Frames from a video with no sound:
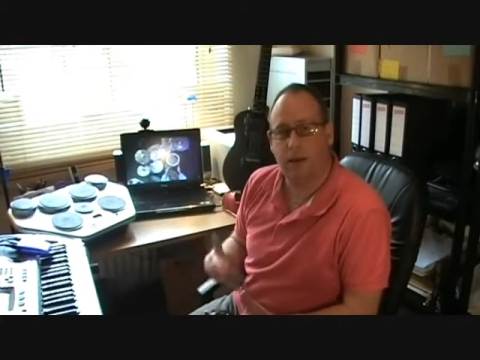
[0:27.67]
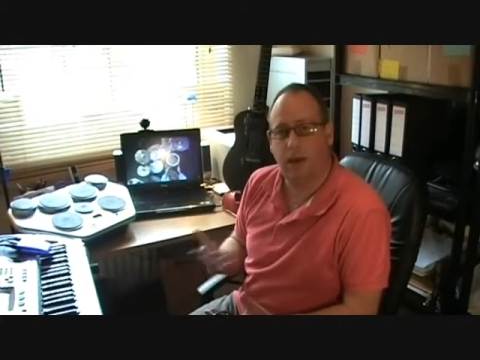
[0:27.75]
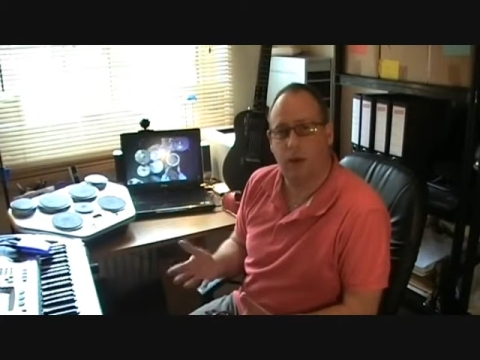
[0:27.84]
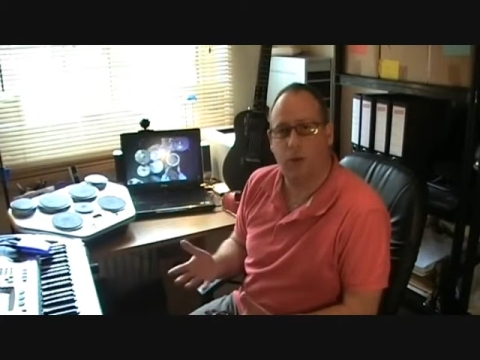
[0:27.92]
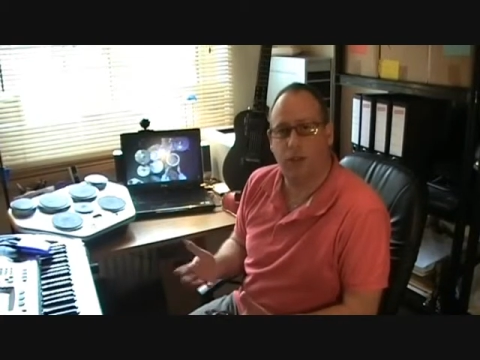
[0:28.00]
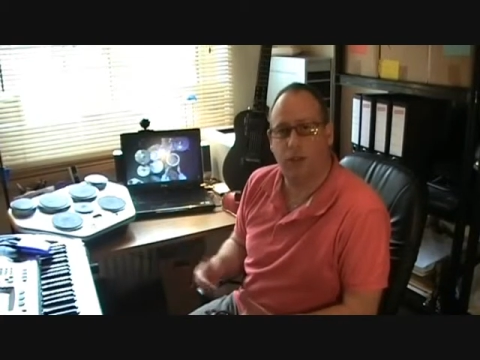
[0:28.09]

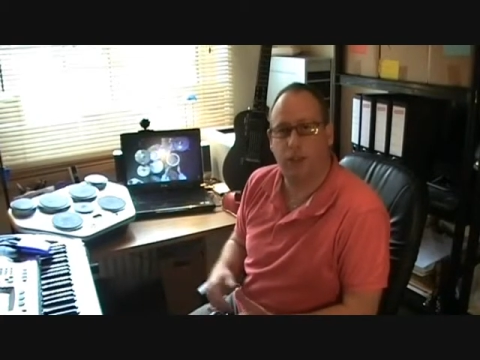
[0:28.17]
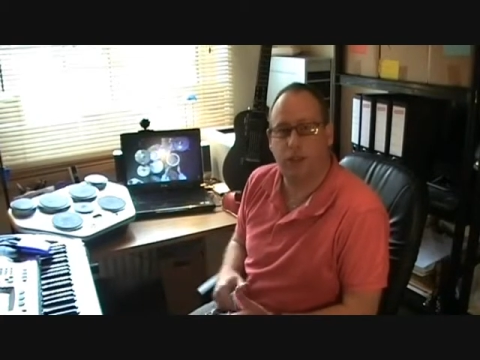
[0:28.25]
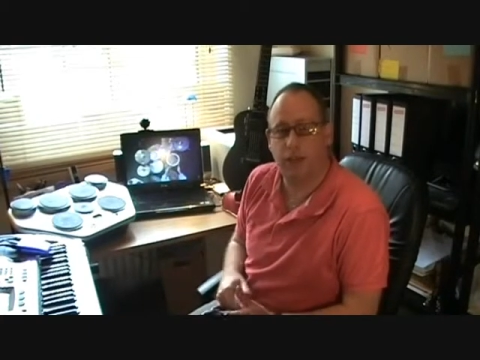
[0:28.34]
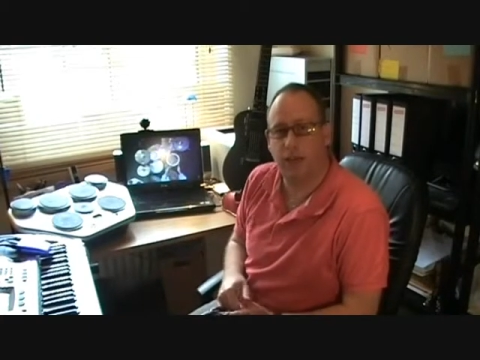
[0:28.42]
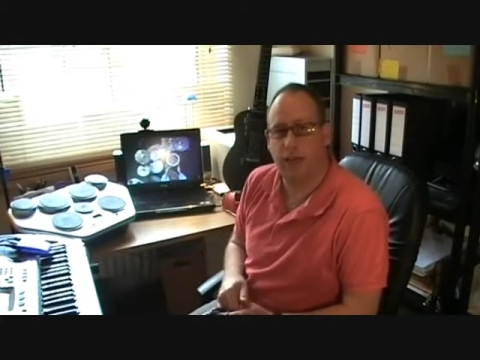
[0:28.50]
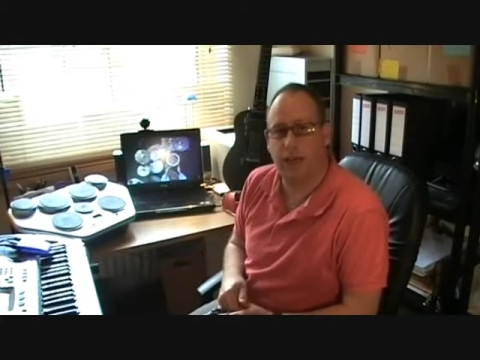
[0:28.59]
uh, which
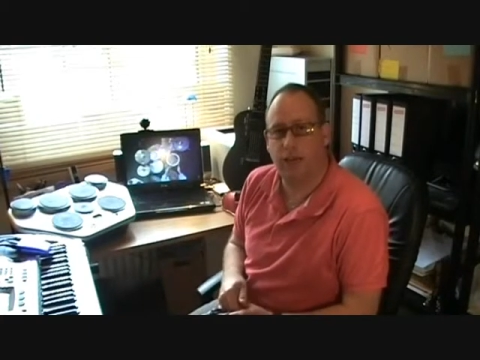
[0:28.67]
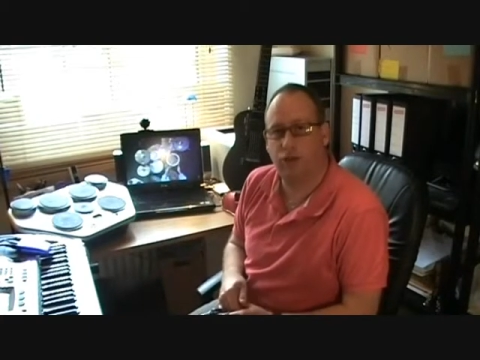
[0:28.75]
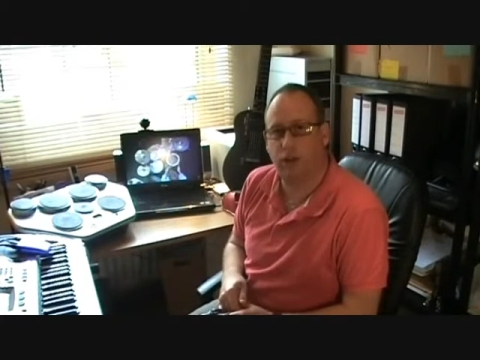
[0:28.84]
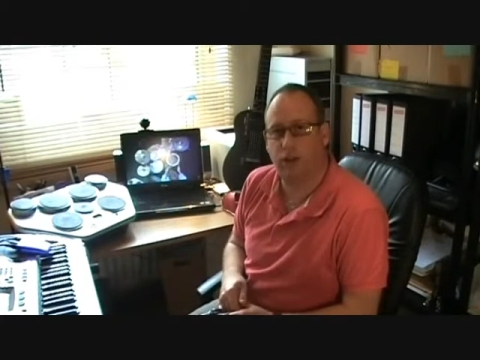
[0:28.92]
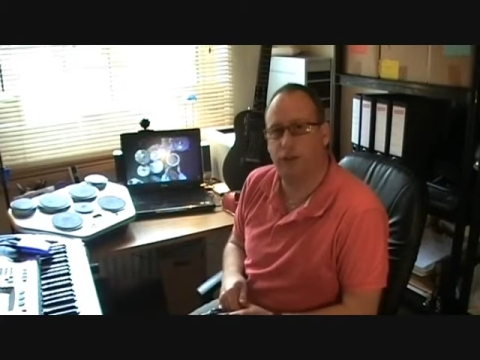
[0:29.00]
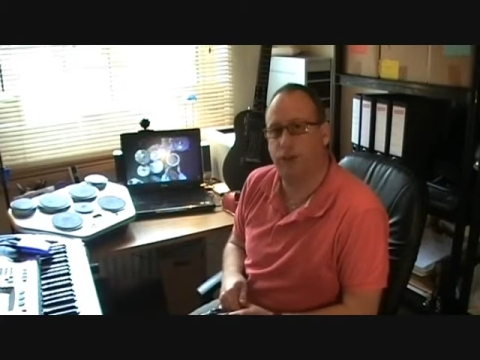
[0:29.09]
is the
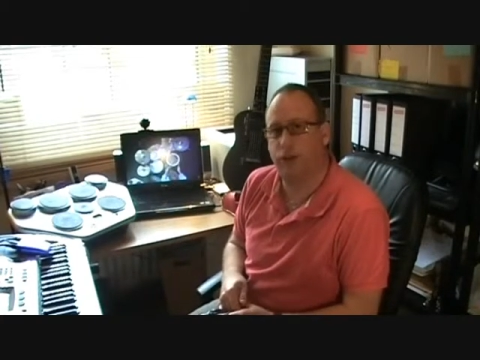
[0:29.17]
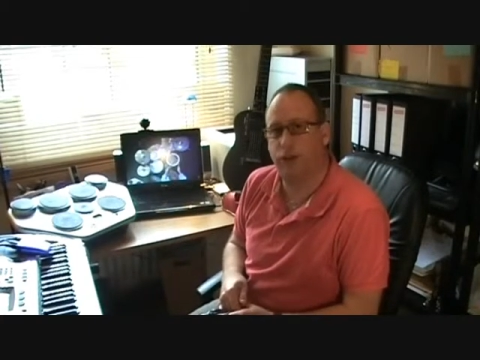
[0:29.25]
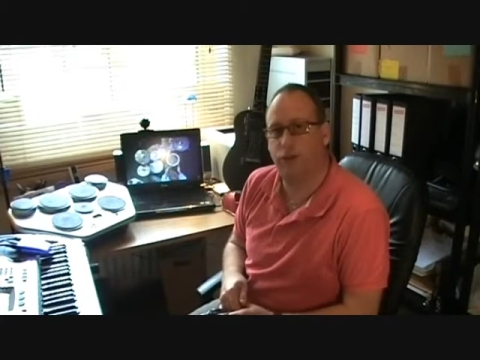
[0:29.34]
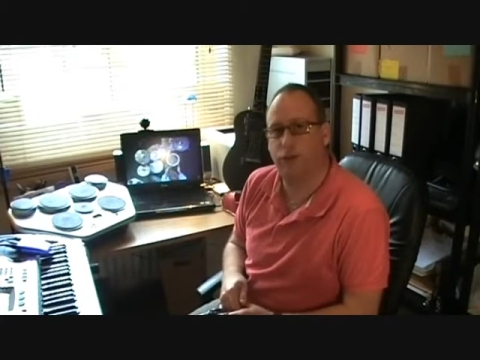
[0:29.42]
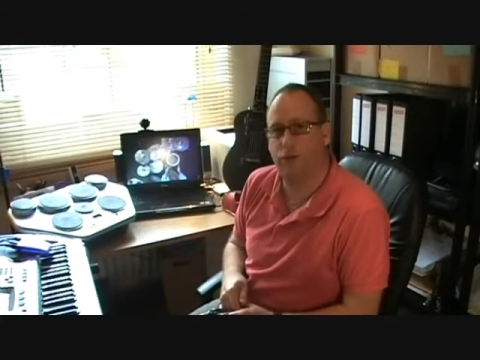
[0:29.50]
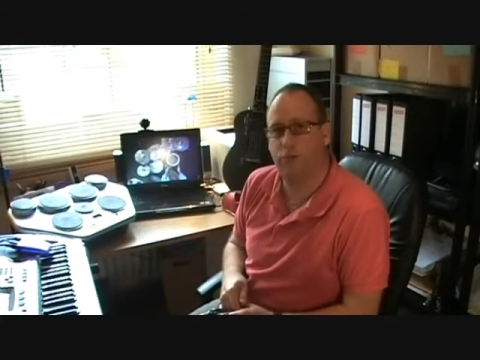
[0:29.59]
Xtractor
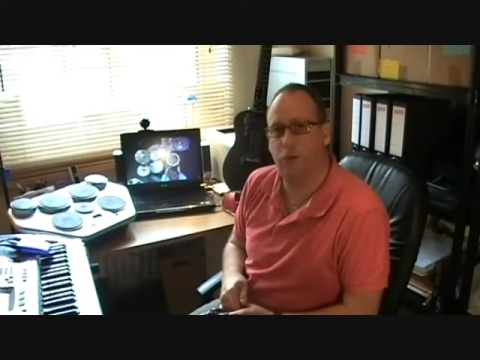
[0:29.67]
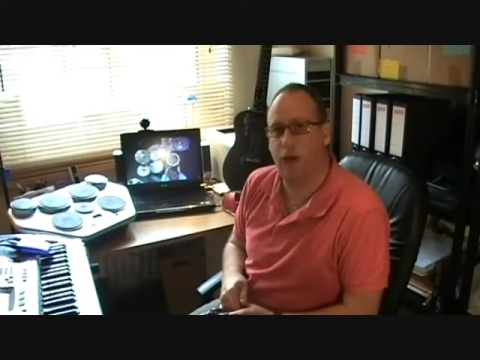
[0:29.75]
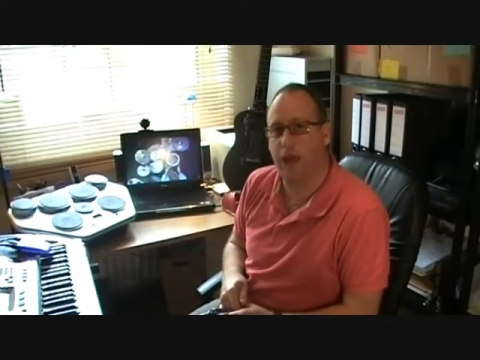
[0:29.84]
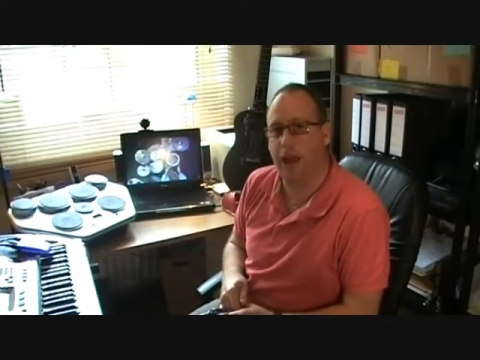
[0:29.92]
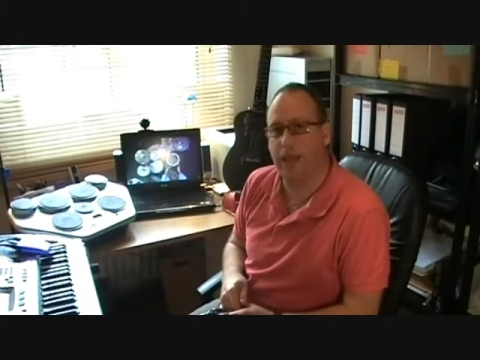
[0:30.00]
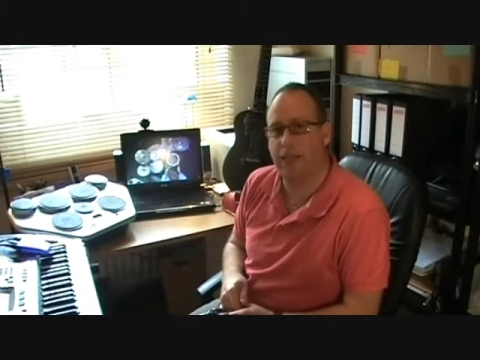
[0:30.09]
version
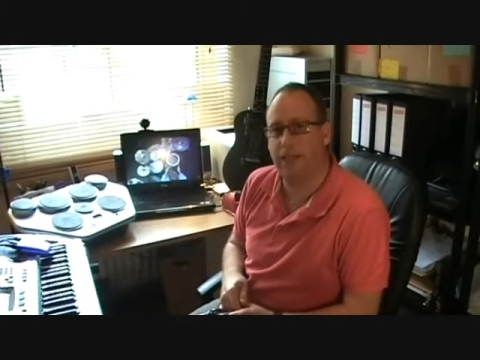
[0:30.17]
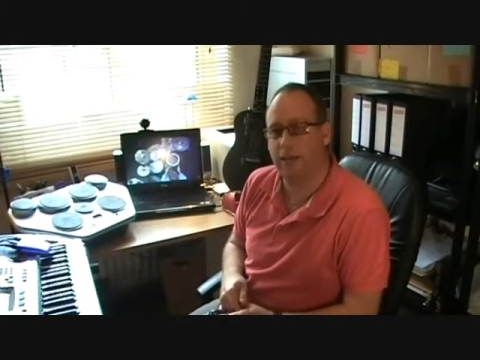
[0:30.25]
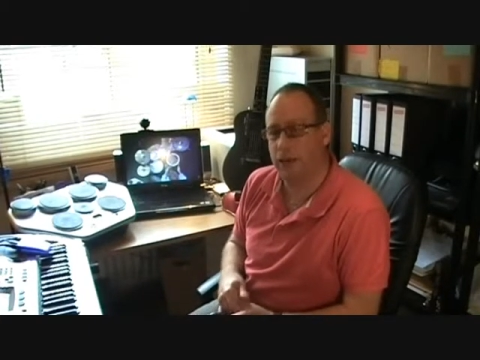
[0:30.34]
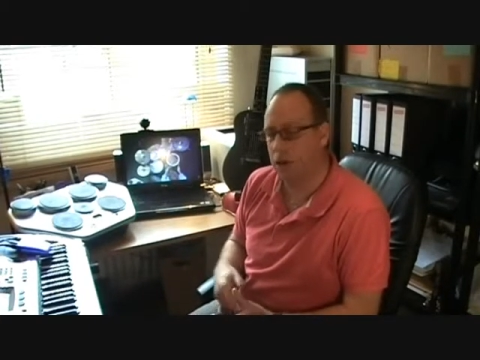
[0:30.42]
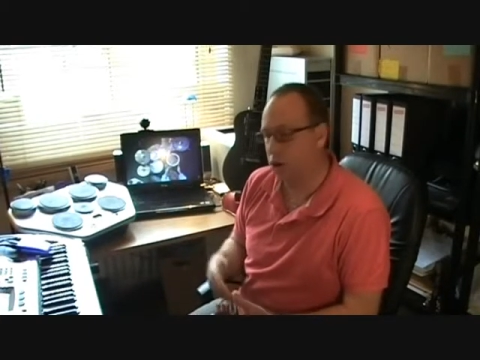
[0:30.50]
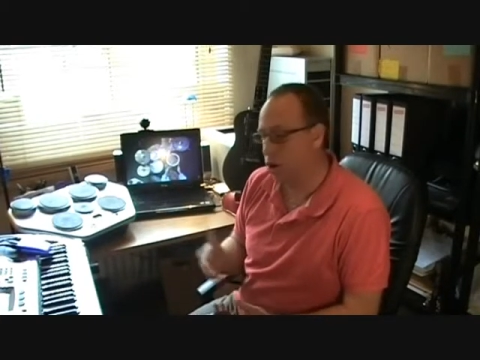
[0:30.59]
3.8,